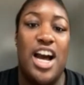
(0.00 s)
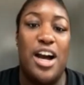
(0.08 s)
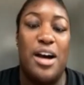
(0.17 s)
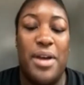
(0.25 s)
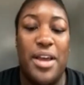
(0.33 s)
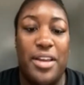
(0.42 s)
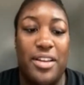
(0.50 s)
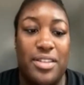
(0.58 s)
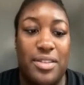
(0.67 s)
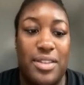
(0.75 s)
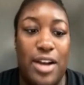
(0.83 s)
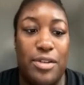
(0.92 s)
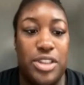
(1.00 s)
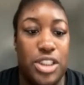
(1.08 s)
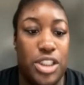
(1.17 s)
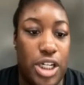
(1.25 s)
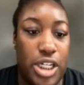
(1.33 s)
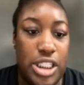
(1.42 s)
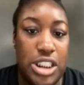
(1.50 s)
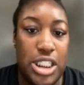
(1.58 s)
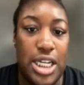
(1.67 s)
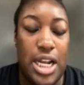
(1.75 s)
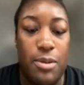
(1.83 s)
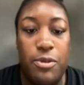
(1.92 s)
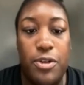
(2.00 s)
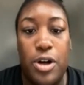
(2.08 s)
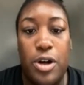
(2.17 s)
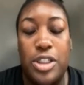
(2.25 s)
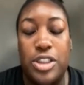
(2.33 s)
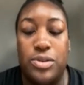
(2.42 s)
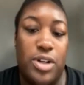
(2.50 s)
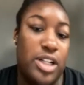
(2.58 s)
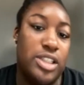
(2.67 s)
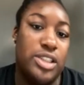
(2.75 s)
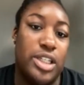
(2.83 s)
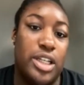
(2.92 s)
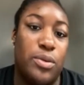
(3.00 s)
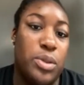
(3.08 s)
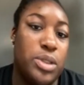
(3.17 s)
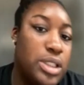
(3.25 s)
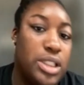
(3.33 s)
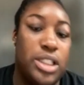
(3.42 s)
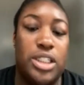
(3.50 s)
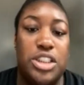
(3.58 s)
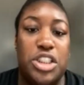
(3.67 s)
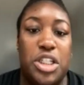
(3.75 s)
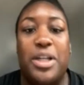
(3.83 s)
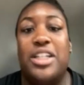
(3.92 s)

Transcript: I think that was encouraging and helpful, as well as like with the gym.